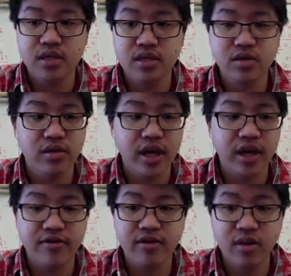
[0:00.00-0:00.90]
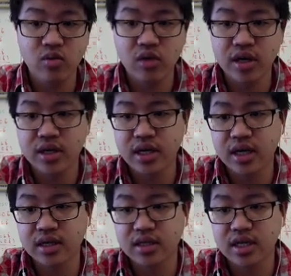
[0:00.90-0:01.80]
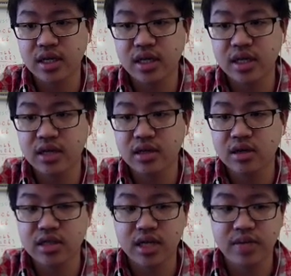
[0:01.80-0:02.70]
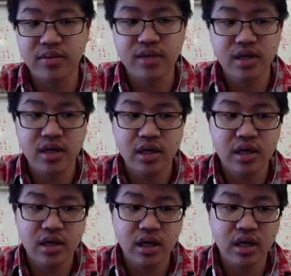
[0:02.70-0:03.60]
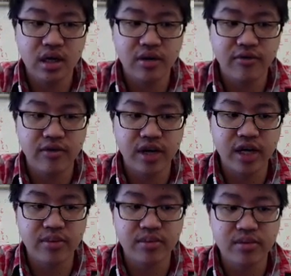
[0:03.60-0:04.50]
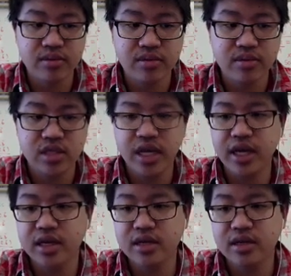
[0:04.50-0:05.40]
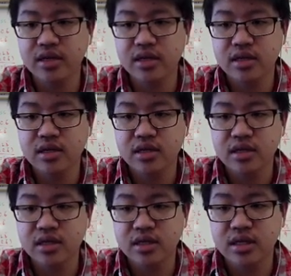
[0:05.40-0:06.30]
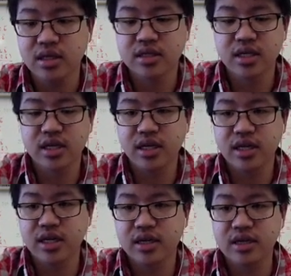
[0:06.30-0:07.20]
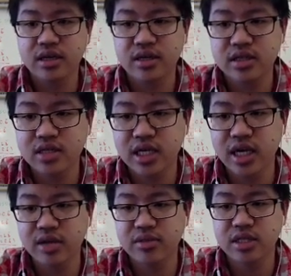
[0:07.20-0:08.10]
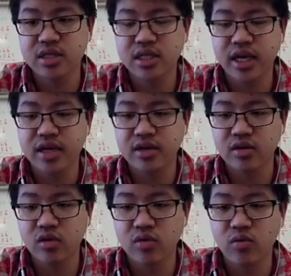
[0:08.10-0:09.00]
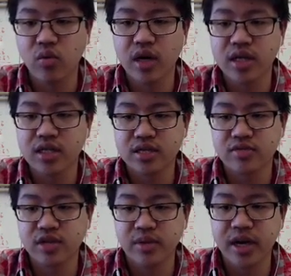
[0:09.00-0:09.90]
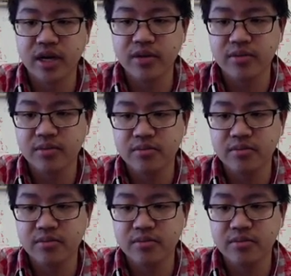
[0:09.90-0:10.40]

So at frame 1, I'll set a key on time. On frame 10, I'll set a key times 10, or 1, it doesn't really matter.